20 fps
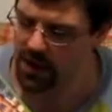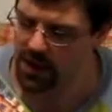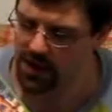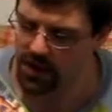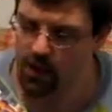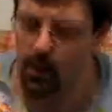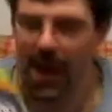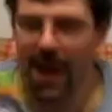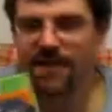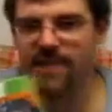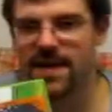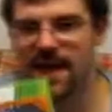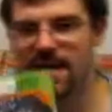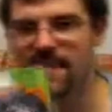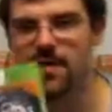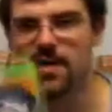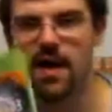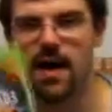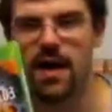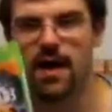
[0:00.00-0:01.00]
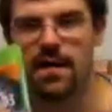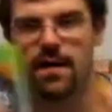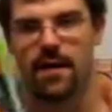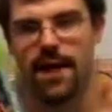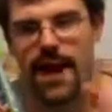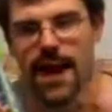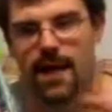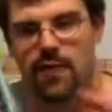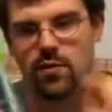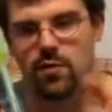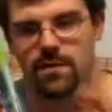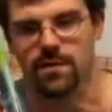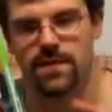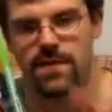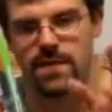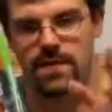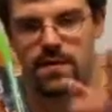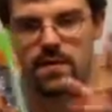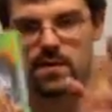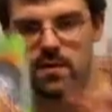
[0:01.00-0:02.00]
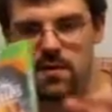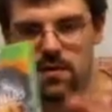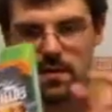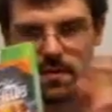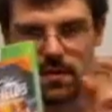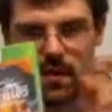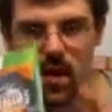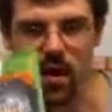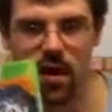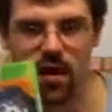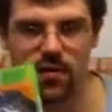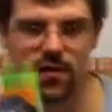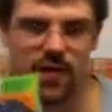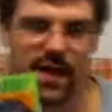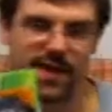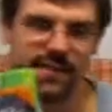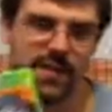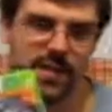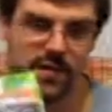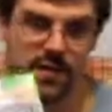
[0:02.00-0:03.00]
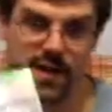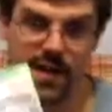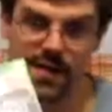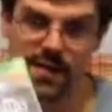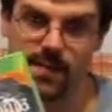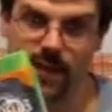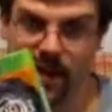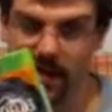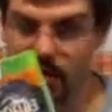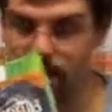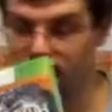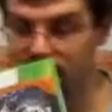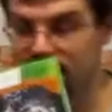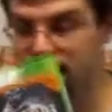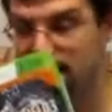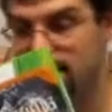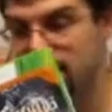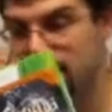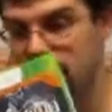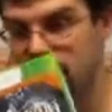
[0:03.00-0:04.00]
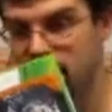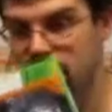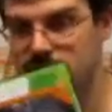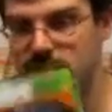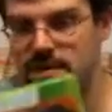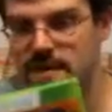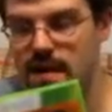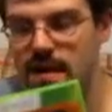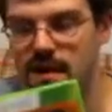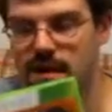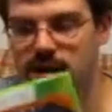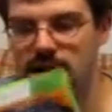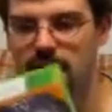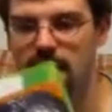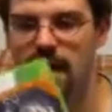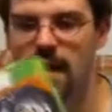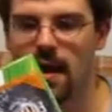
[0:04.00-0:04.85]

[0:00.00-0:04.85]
You have to have an actual physical hard drive in your Xbox 360 to install it.